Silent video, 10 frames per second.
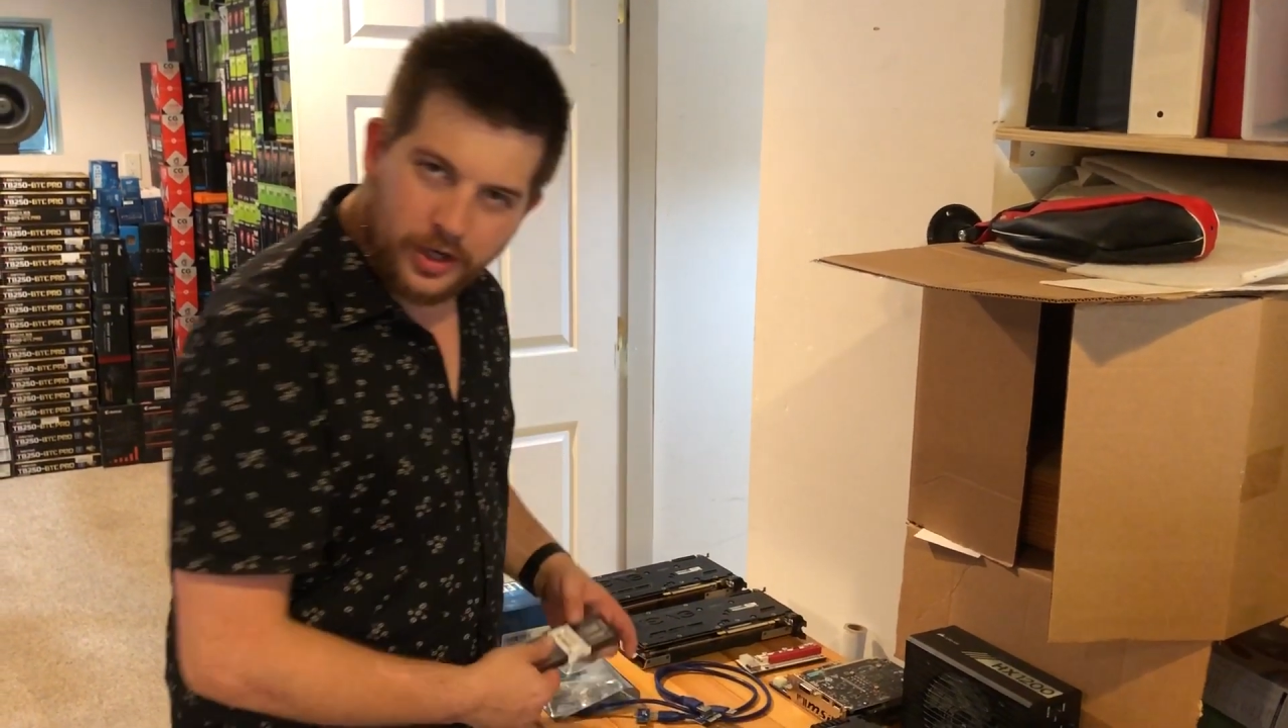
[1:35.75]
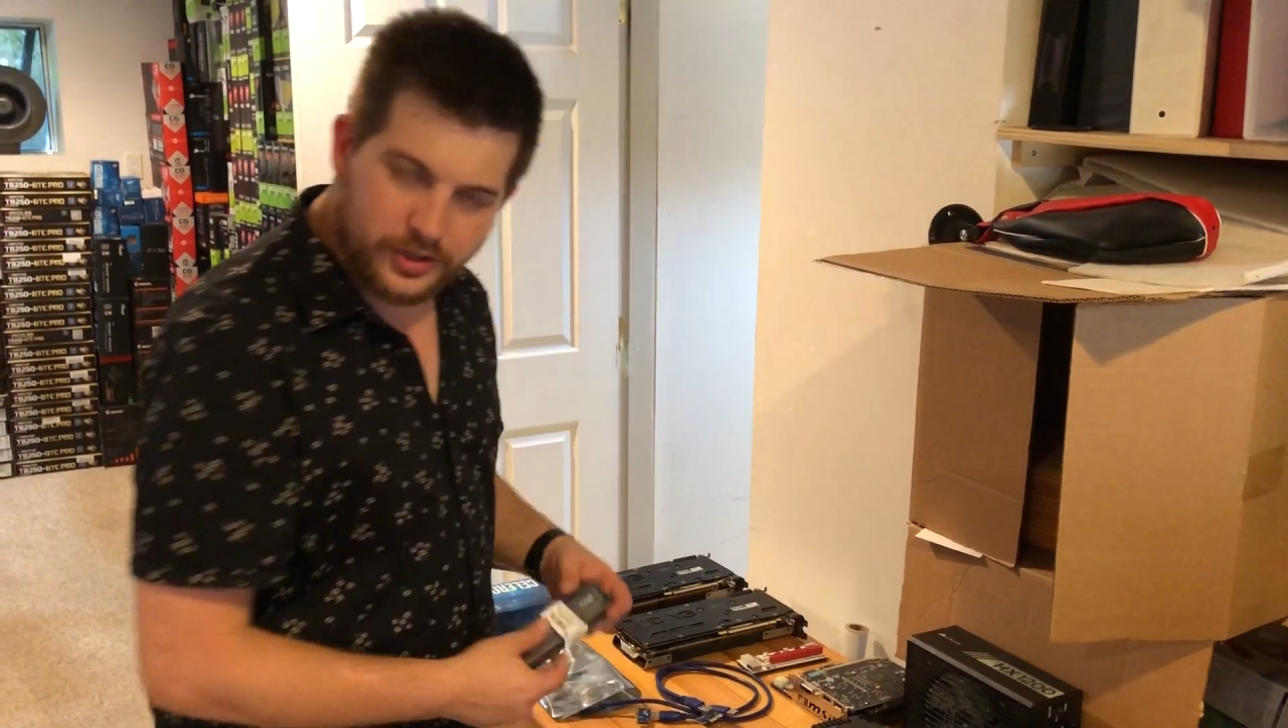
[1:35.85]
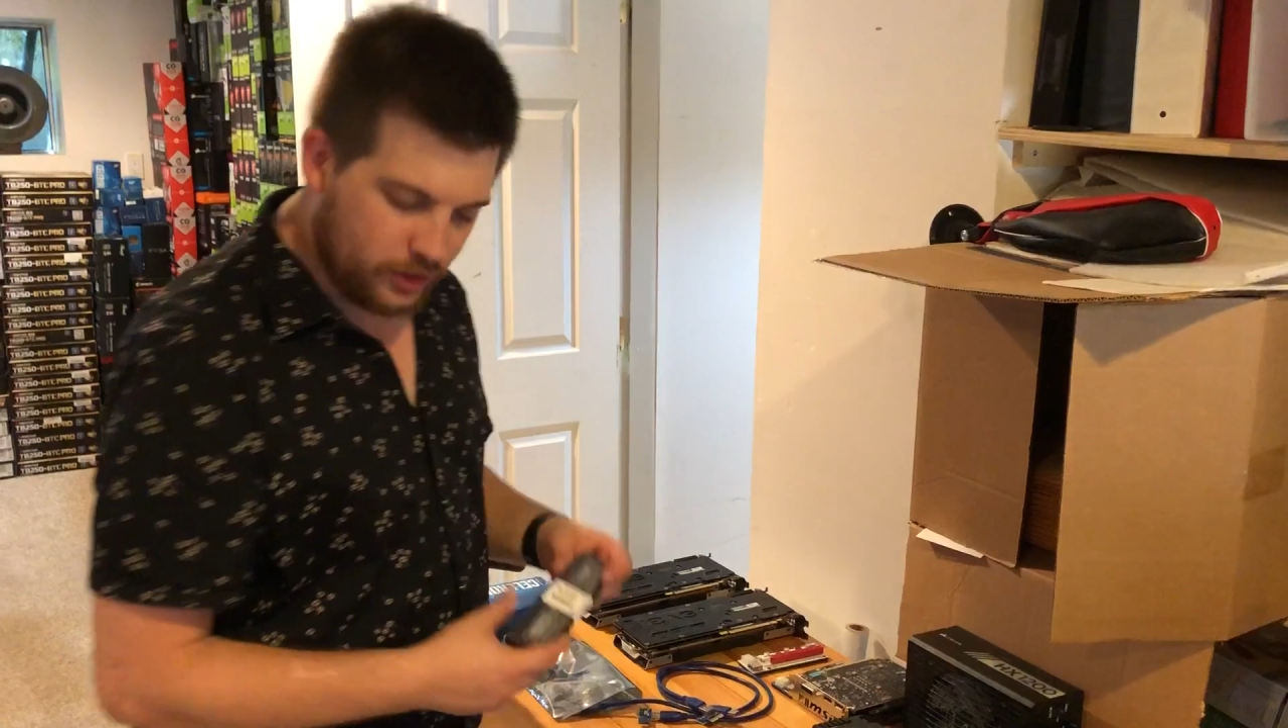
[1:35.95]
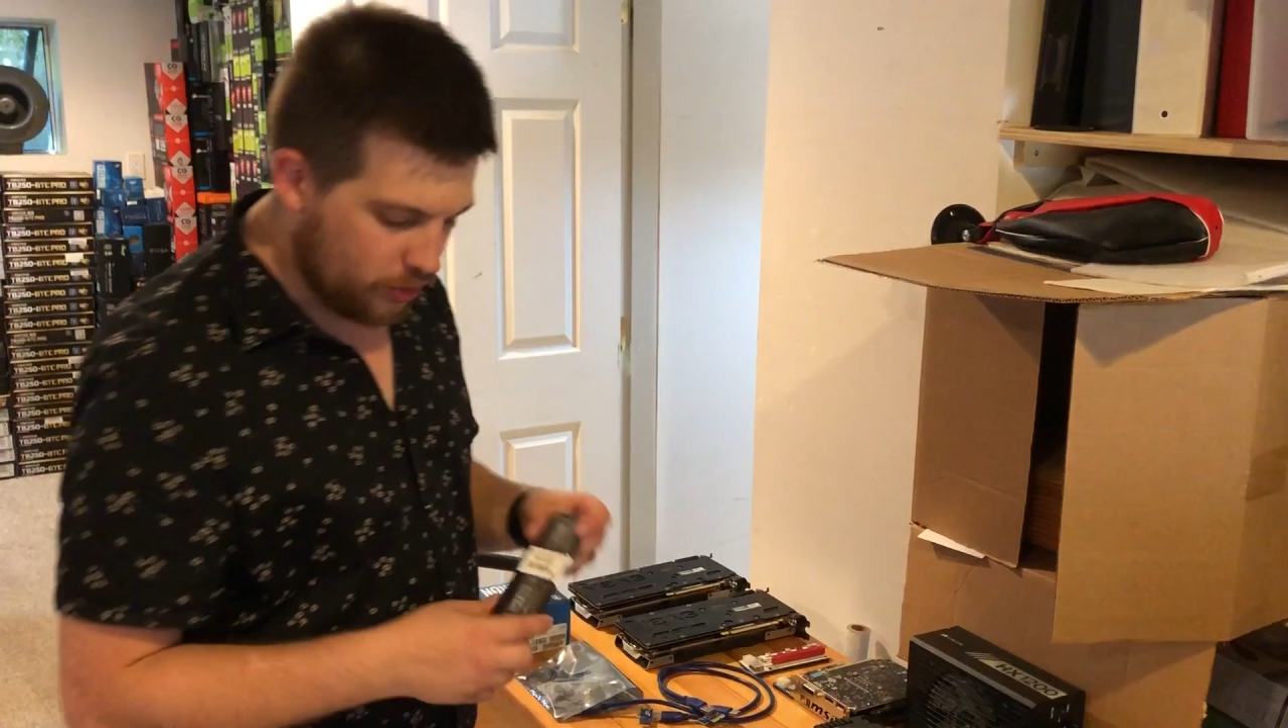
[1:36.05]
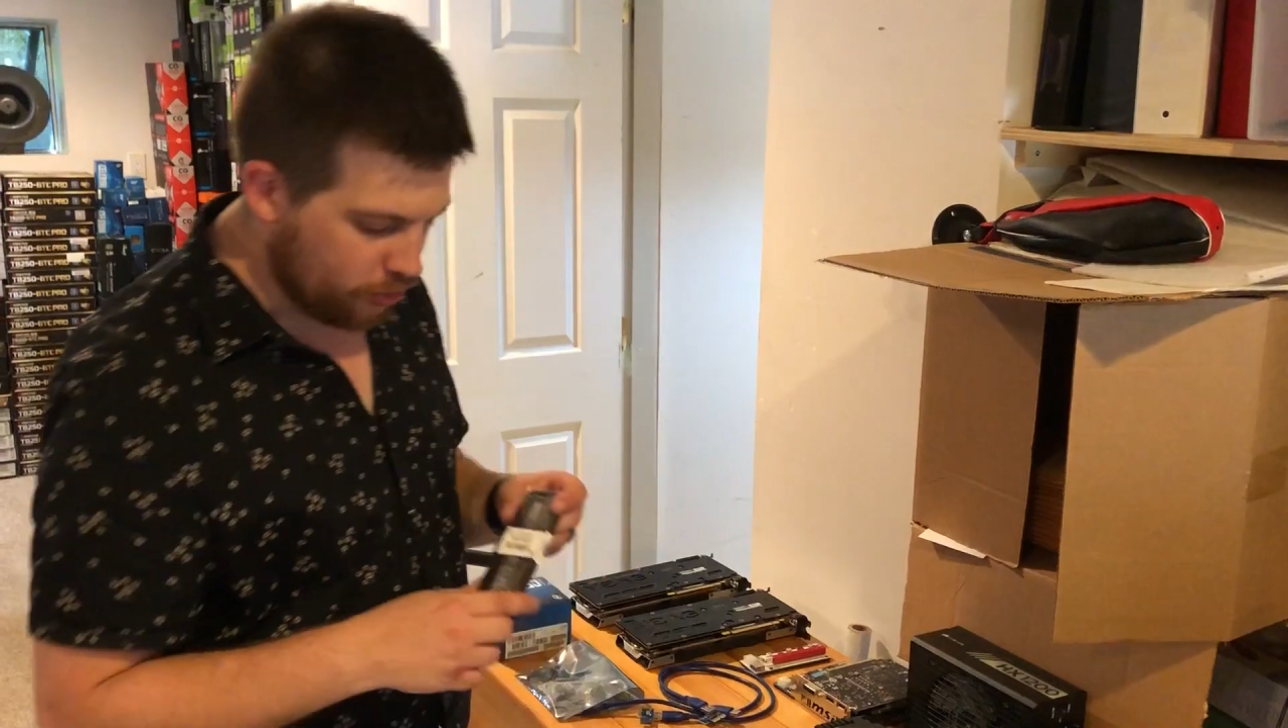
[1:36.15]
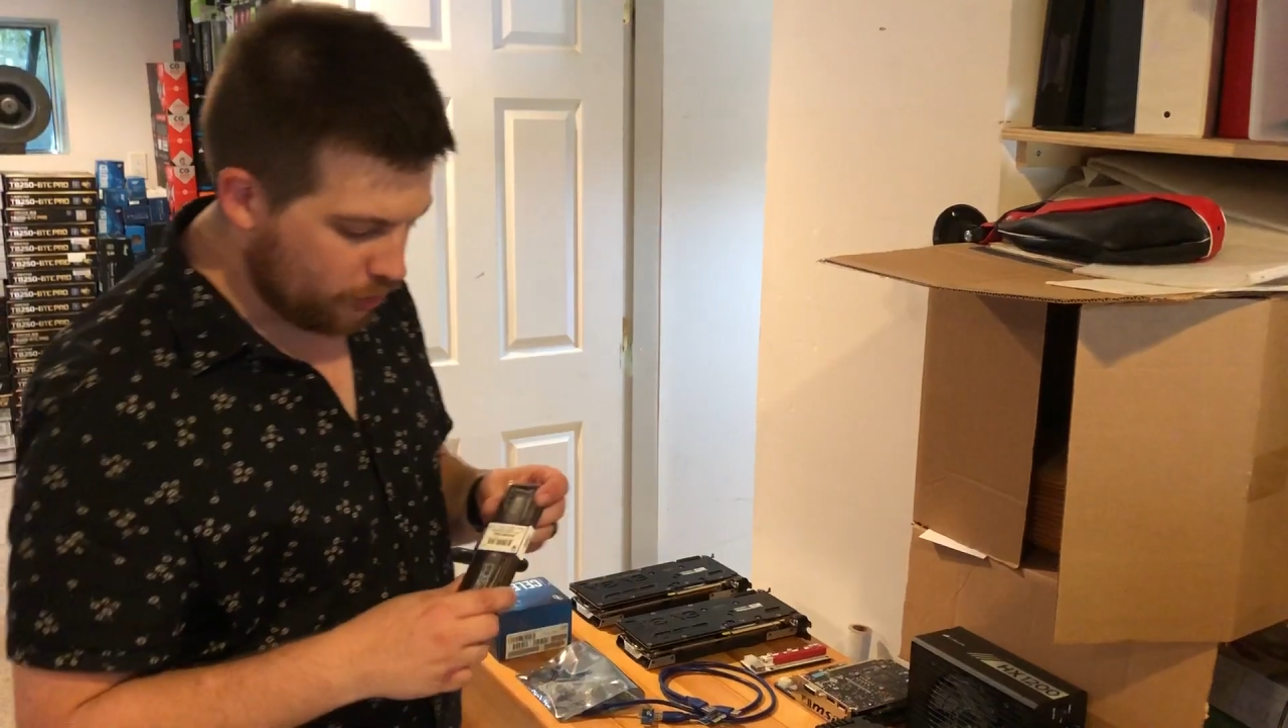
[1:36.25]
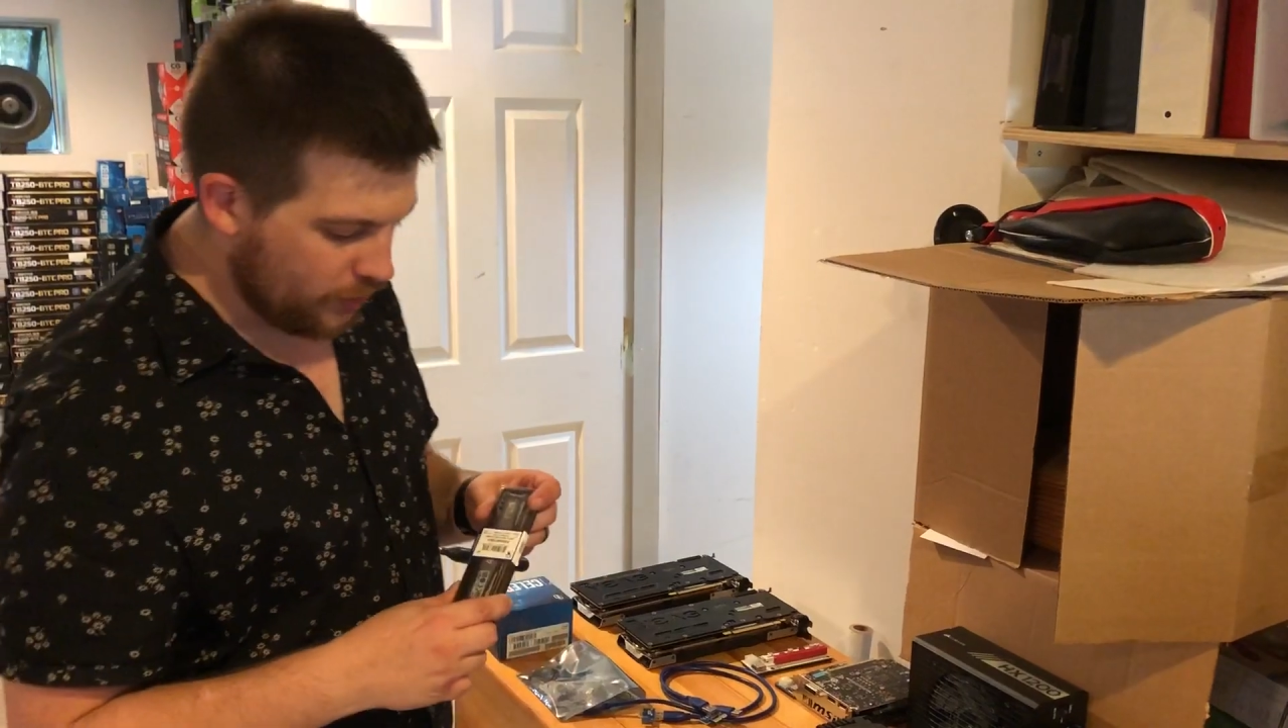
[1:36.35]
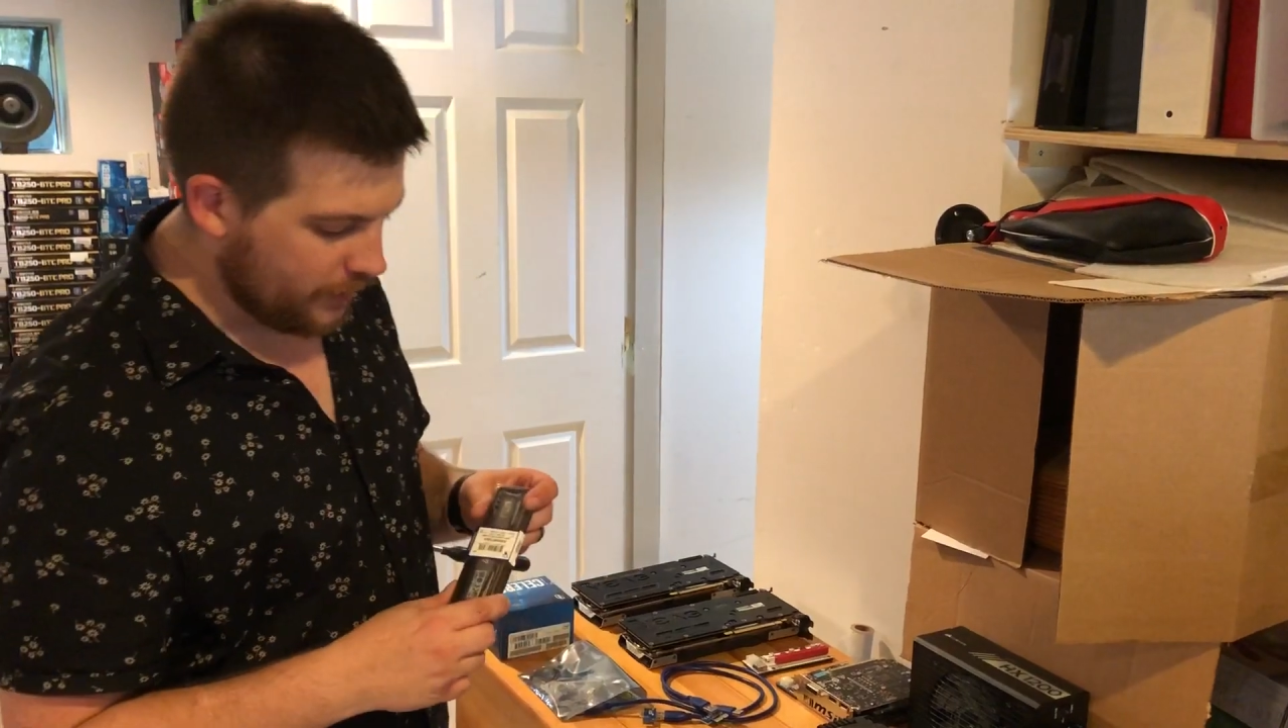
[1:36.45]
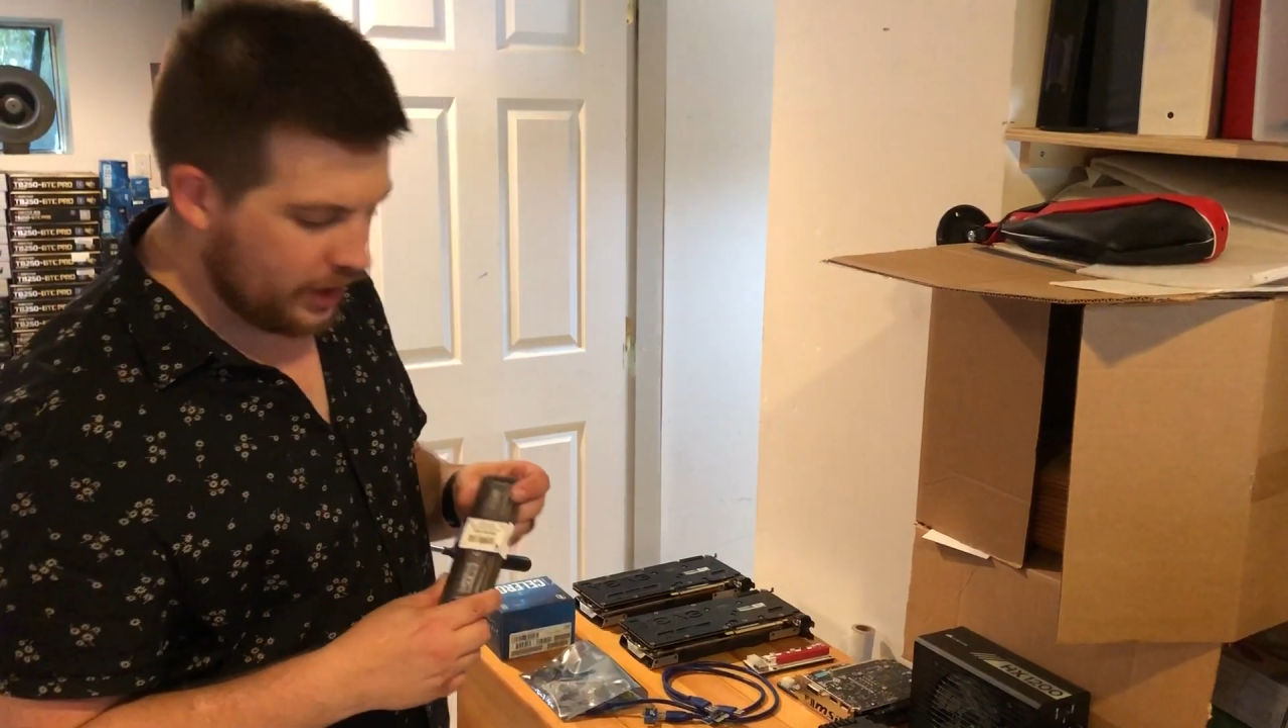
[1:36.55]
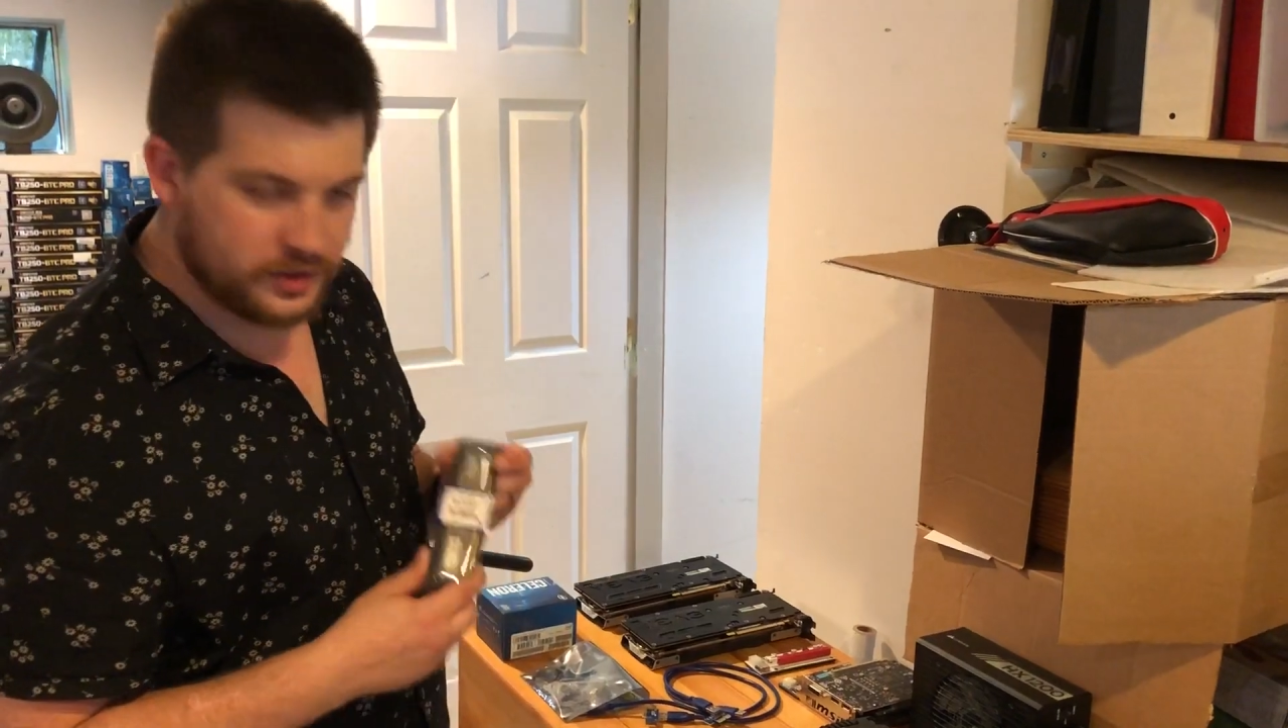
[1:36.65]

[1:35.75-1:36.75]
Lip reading: parts that go into it.